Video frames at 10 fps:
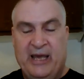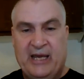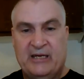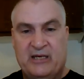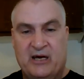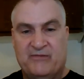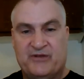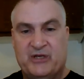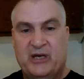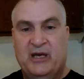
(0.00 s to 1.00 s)

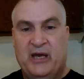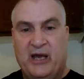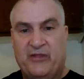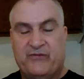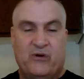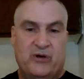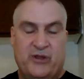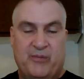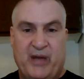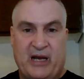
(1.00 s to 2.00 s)
handcuffs, and thrown
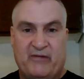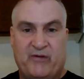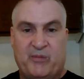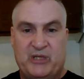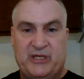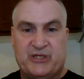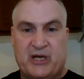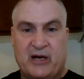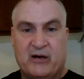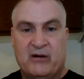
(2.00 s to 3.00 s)
in the back of a police
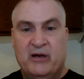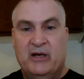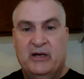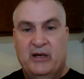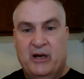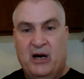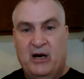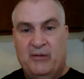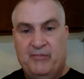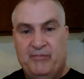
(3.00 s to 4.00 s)
car.
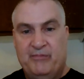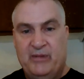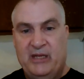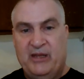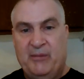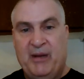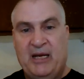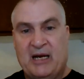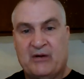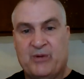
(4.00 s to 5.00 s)
And they may
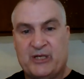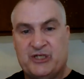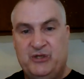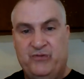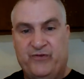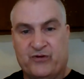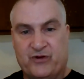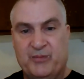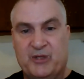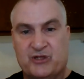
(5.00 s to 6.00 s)
not arrest you for
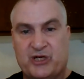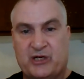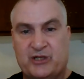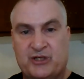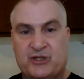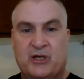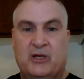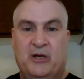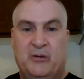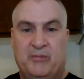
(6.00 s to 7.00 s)
criminal charges,
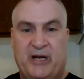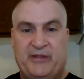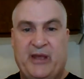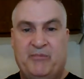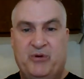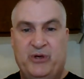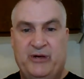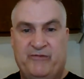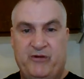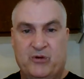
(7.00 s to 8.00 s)
but at that
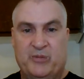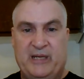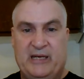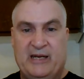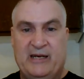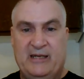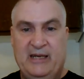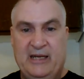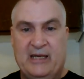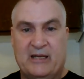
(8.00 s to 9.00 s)
point, if you were being an
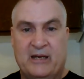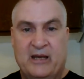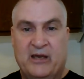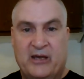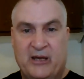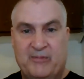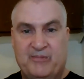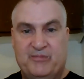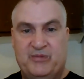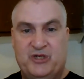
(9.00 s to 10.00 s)
idiot
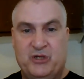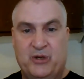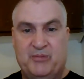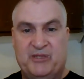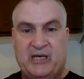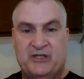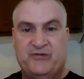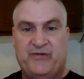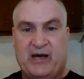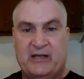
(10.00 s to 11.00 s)
and showing
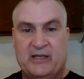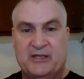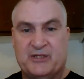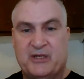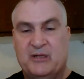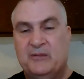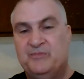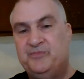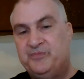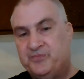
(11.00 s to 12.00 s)
potential violence,
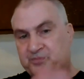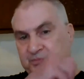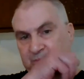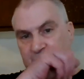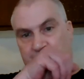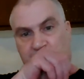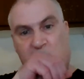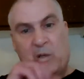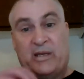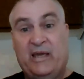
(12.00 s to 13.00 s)
like